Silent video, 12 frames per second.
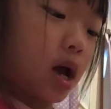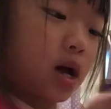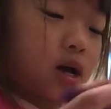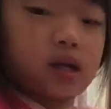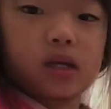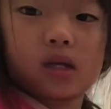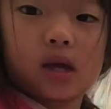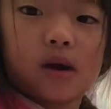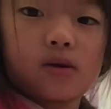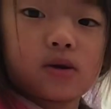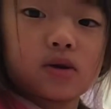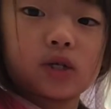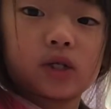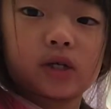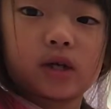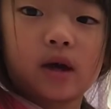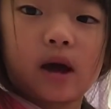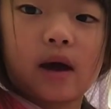And now you
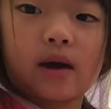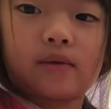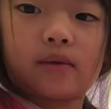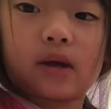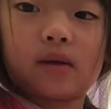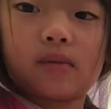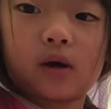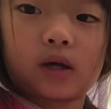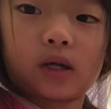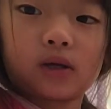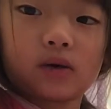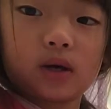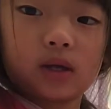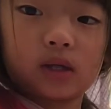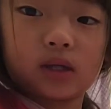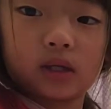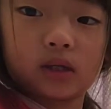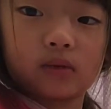should have a body
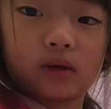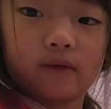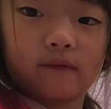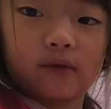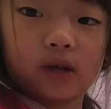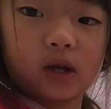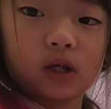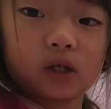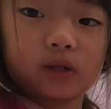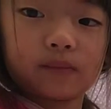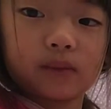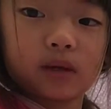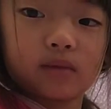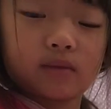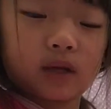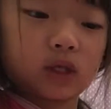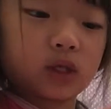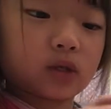like this when you're finished.
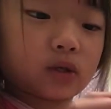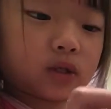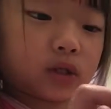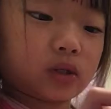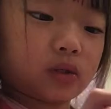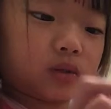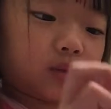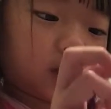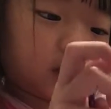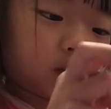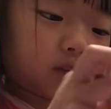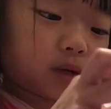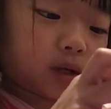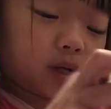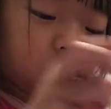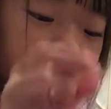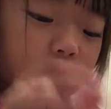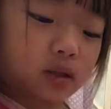Make sure there's 2 spaces for the
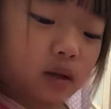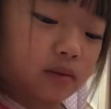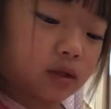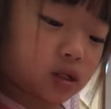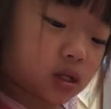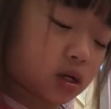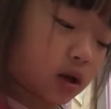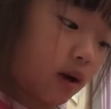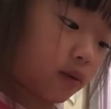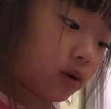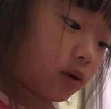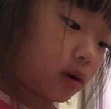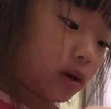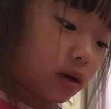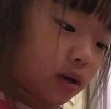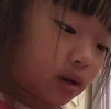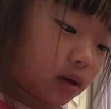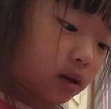ears. I'm just going to cover
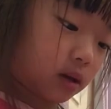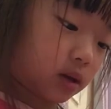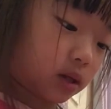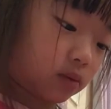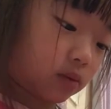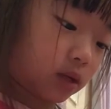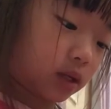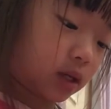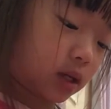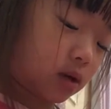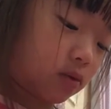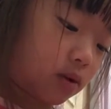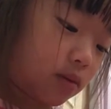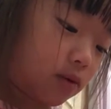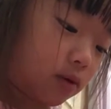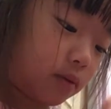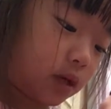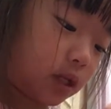it with one
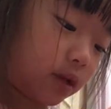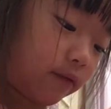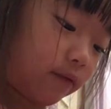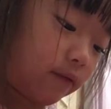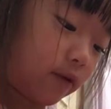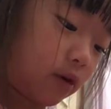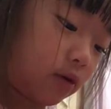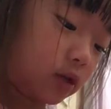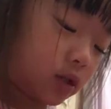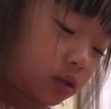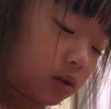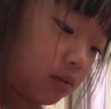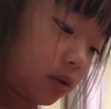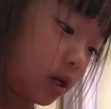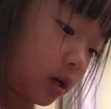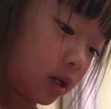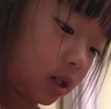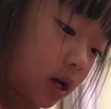more piece of felt
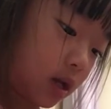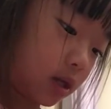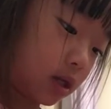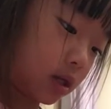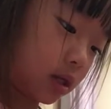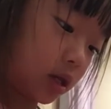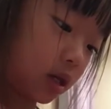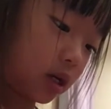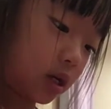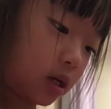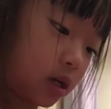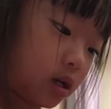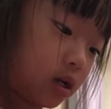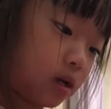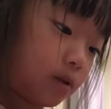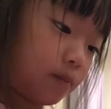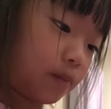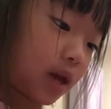because I think
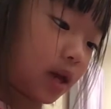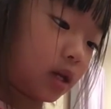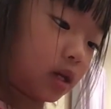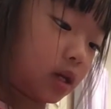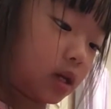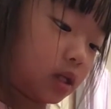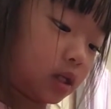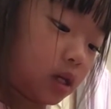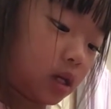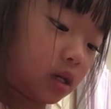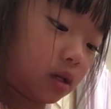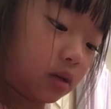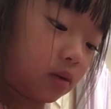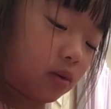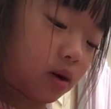that it needs another